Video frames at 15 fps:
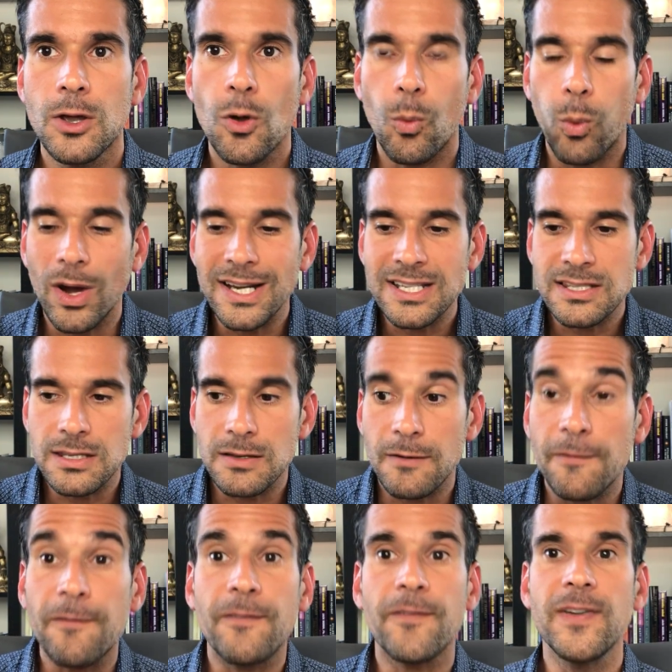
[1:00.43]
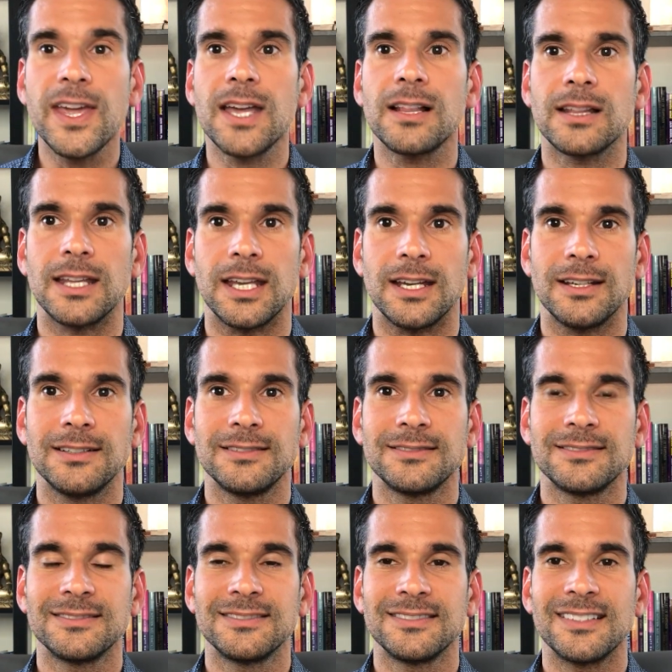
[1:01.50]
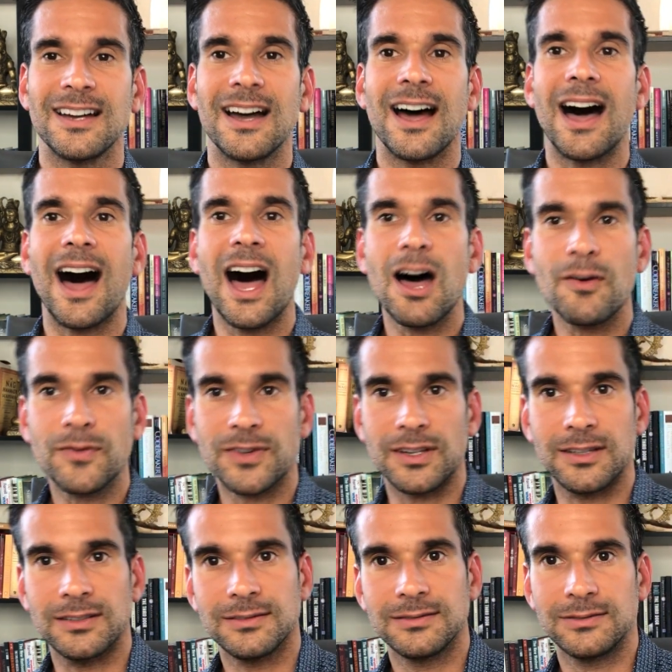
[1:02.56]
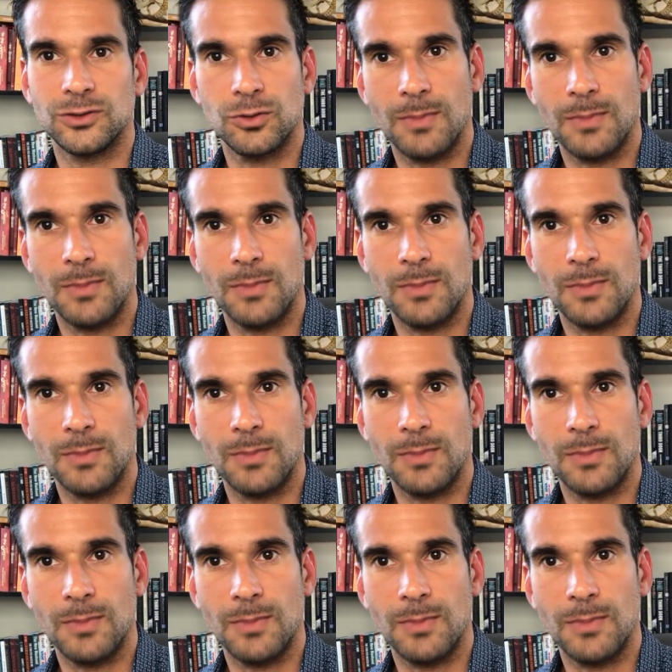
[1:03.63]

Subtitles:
What is the feeling after you